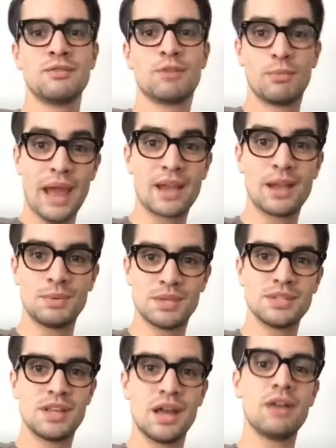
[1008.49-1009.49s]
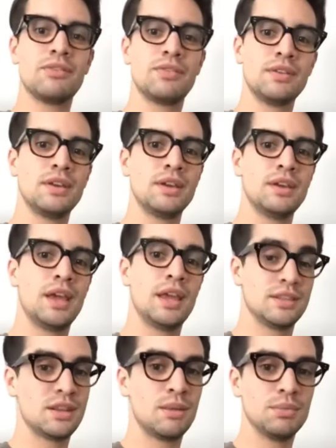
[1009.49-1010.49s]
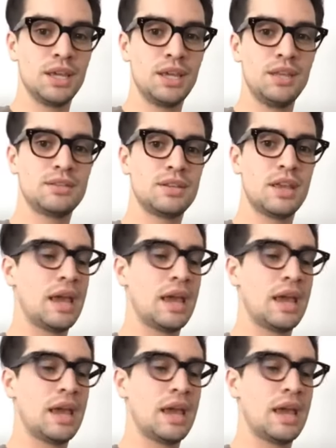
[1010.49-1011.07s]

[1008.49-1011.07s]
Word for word: for backups and stuff and some leads.